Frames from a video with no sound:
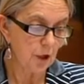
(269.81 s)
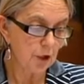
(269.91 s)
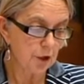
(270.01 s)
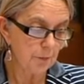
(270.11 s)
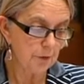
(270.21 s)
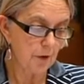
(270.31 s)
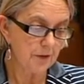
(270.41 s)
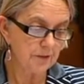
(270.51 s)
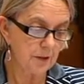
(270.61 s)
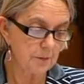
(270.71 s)
Human
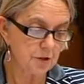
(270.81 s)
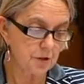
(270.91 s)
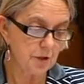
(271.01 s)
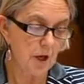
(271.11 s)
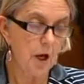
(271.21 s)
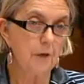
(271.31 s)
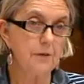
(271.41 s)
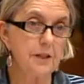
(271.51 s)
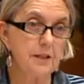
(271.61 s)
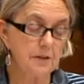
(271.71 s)
Rights Commission of
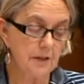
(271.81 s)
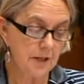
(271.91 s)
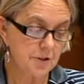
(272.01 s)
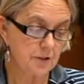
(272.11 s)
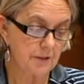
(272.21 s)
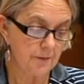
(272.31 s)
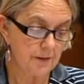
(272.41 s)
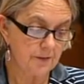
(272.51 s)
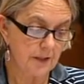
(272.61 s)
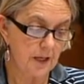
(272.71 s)
an international
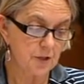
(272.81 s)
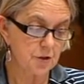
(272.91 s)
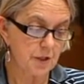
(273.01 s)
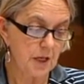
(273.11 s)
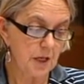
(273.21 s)
investigation